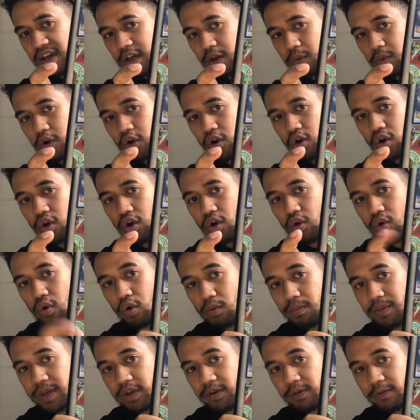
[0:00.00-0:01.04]
We got
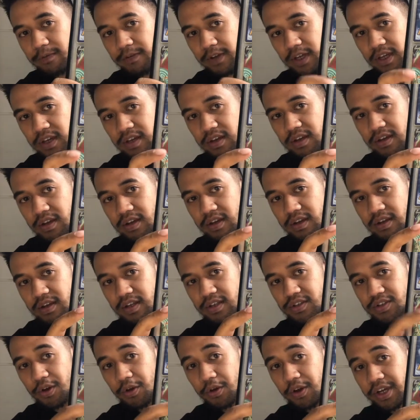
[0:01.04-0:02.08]
Orbeetle V,
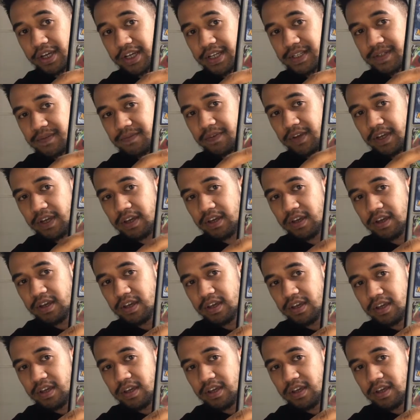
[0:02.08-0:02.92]
Tokus V,